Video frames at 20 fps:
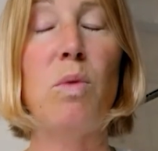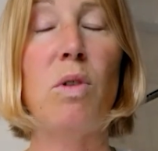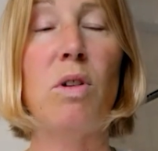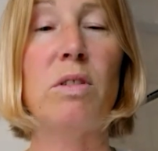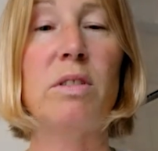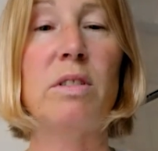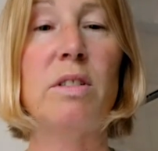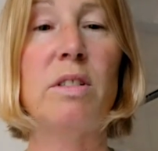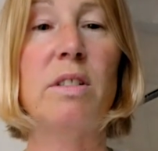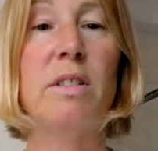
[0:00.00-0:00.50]

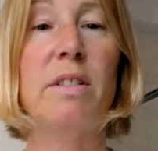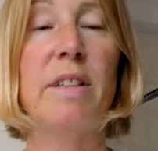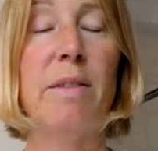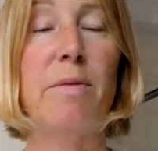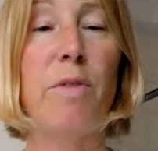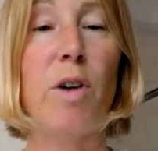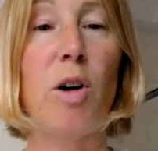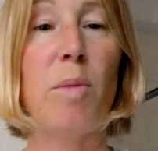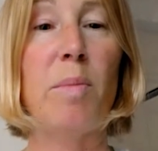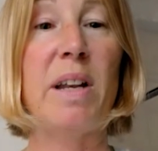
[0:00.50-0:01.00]
want the
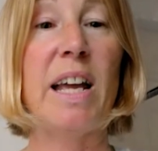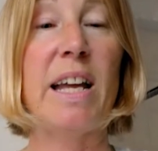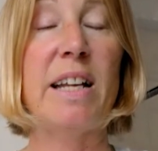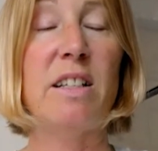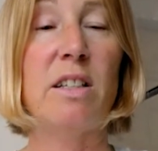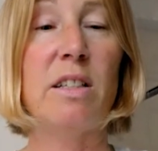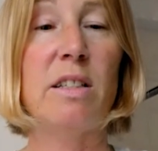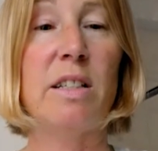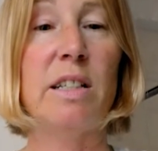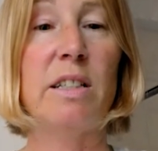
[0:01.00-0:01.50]
Environment
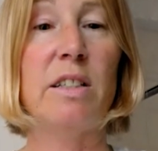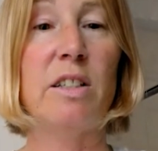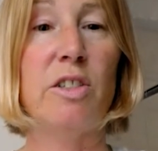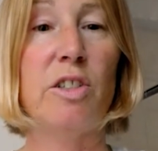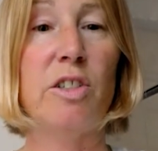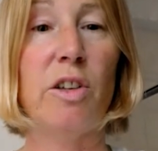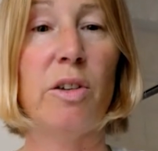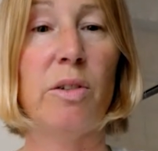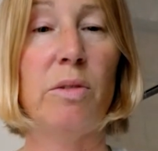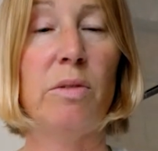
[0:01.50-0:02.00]
Agency to
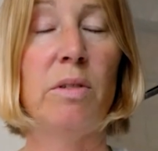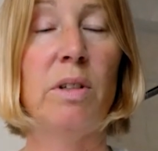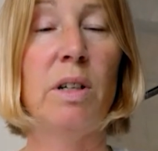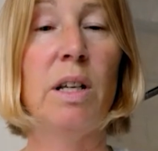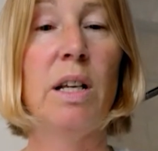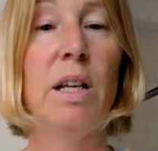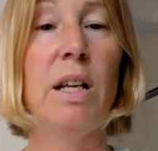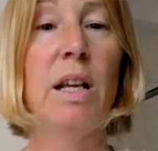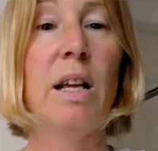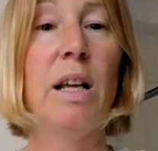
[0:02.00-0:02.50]
do.
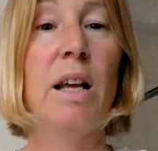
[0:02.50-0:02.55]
